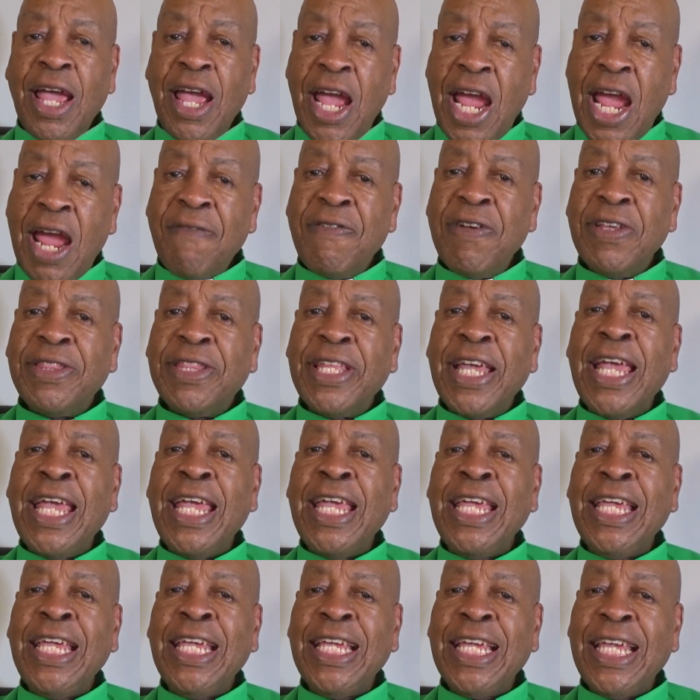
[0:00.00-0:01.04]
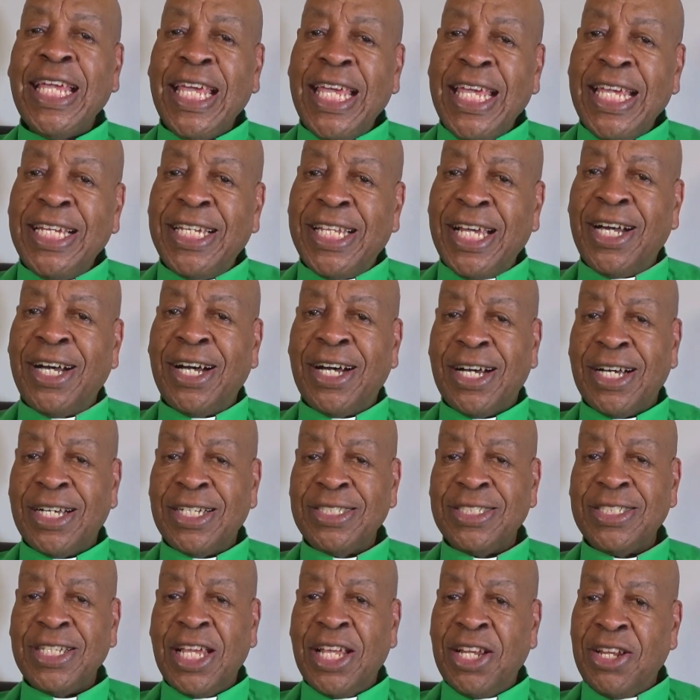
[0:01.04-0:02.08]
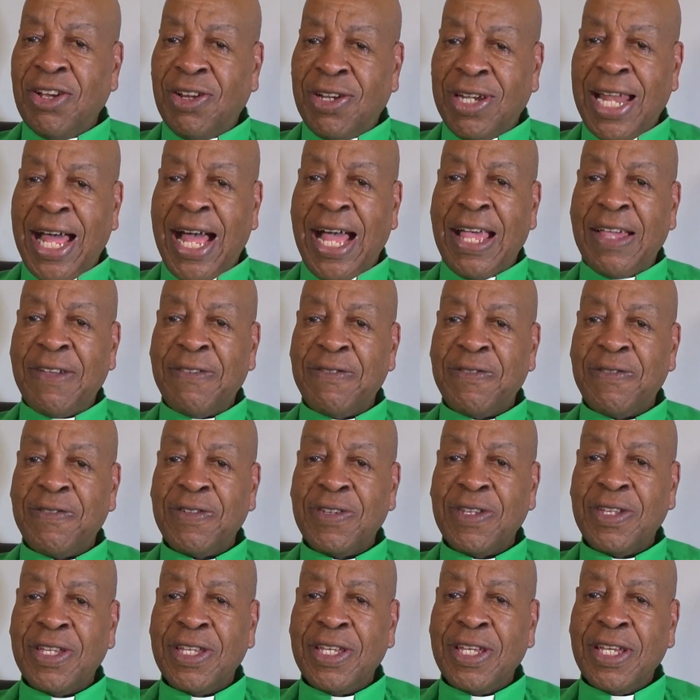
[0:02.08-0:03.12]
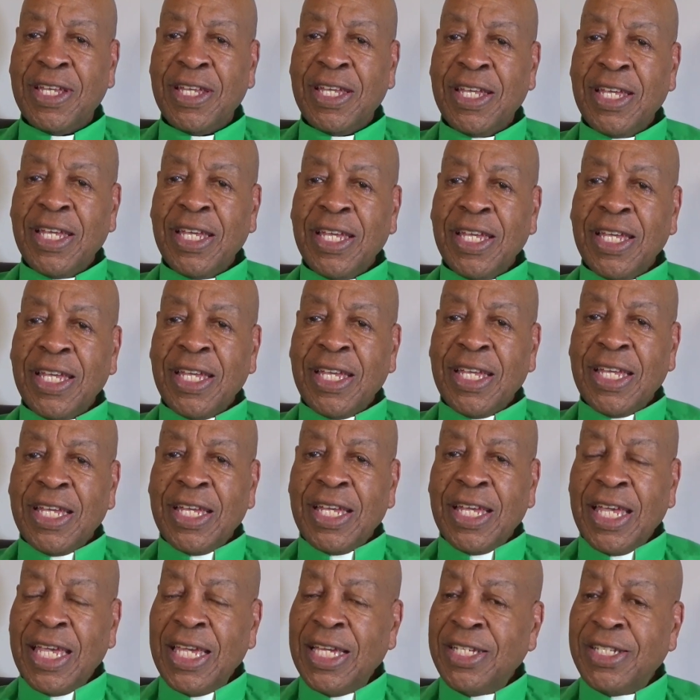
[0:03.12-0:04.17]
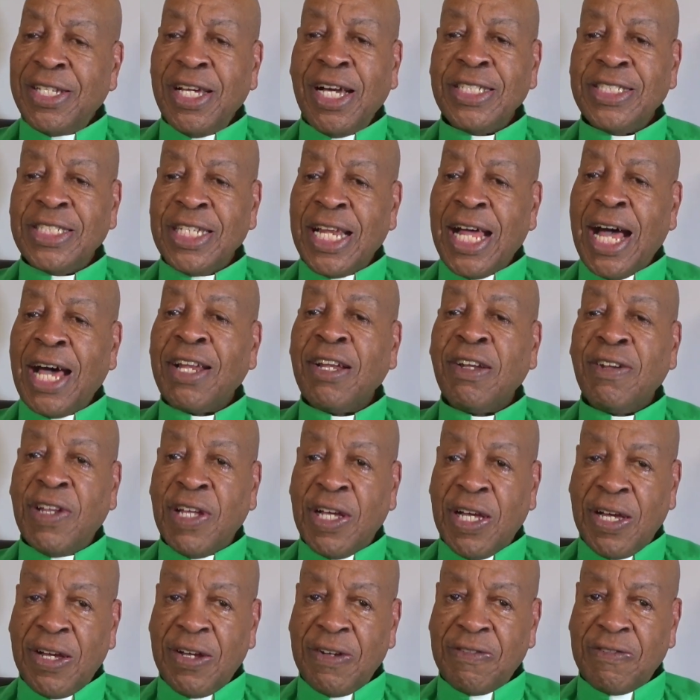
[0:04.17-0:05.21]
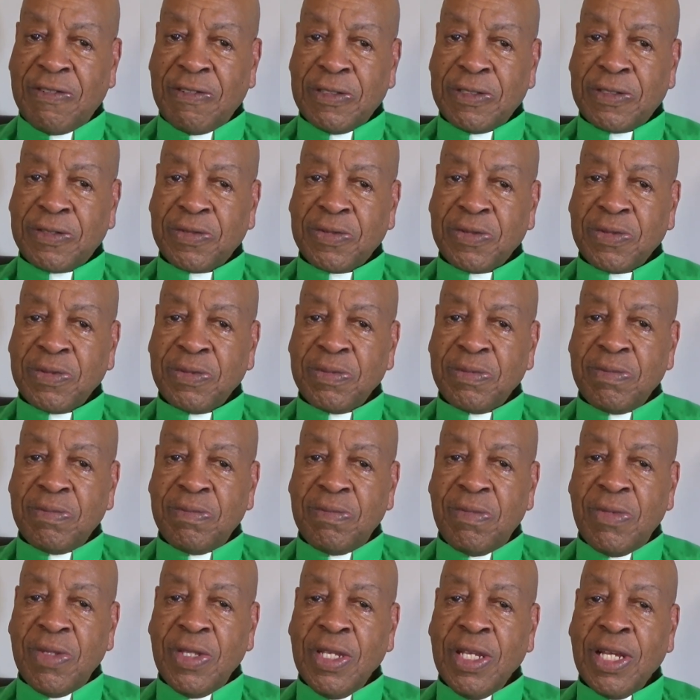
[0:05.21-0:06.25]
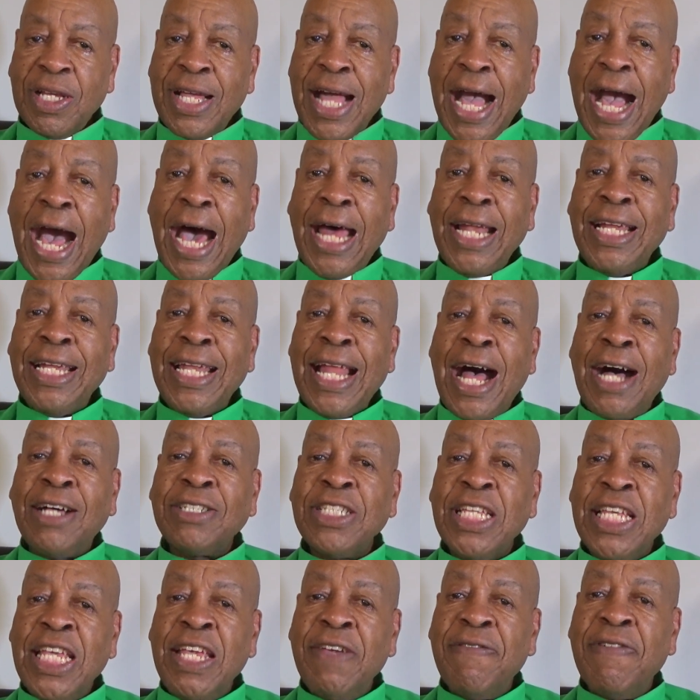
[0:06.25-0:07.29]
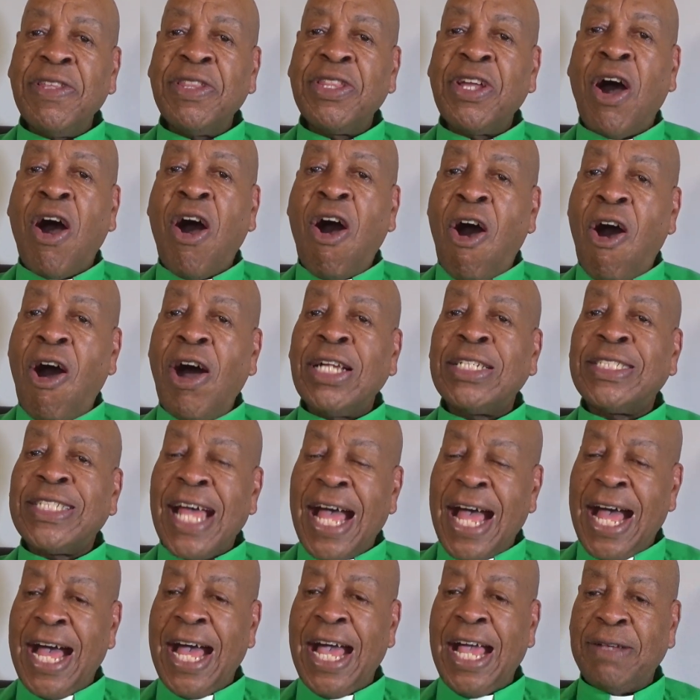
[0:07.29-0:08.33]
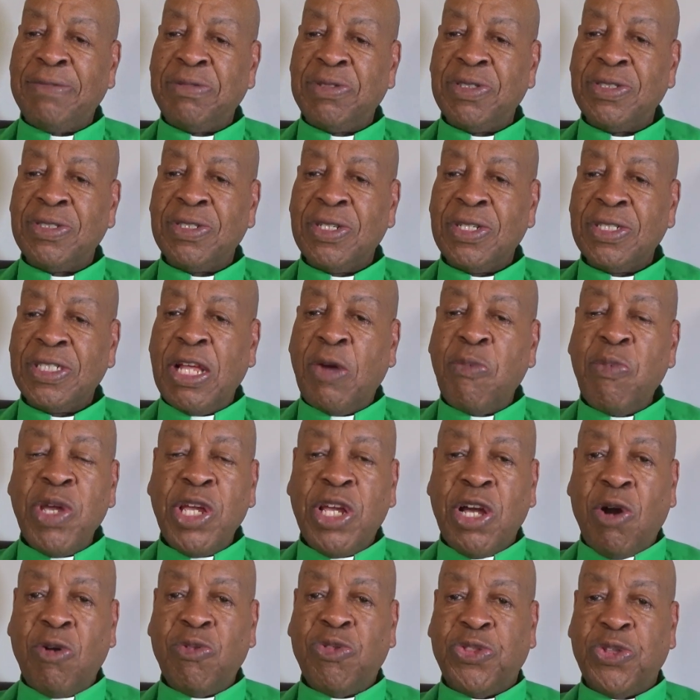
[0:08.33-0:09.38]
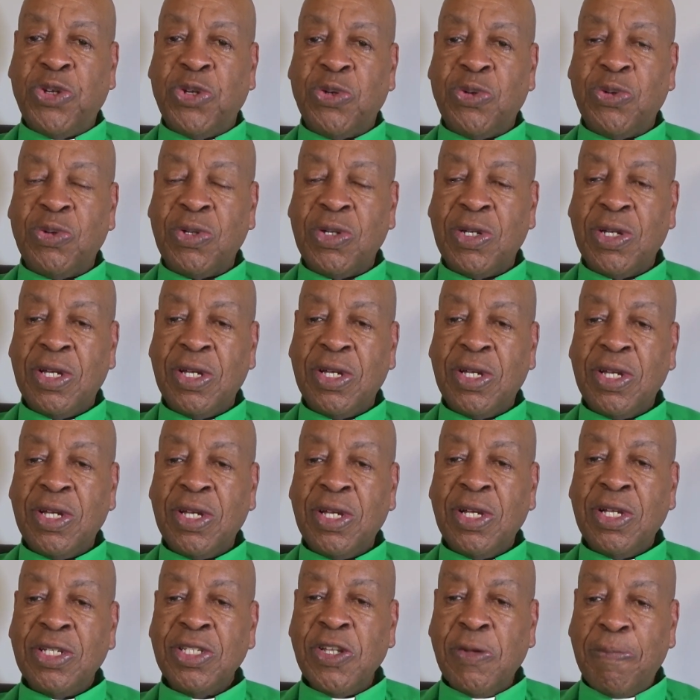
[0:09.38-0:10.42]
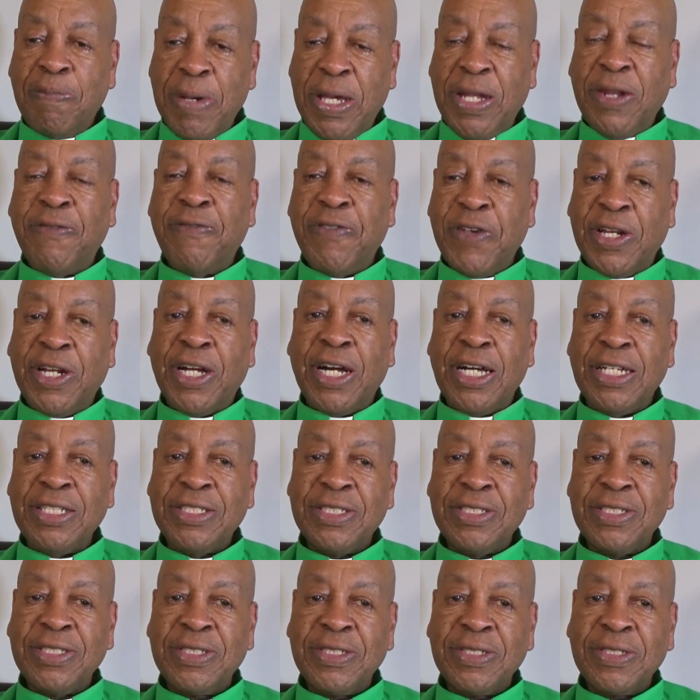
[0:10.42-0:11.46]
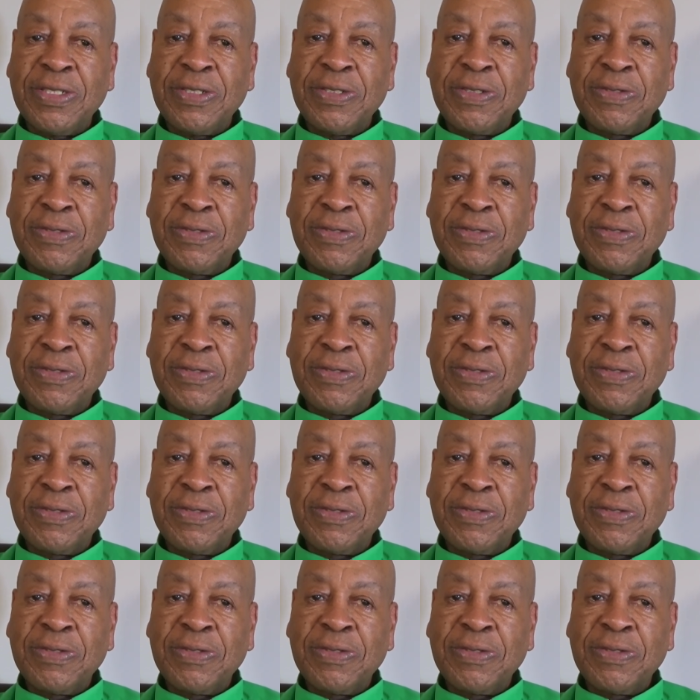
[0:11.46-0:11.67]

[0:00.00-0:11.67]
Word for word: Everything he does in your life, he does it out of love. God allows even the hard times that we go through to benefit us.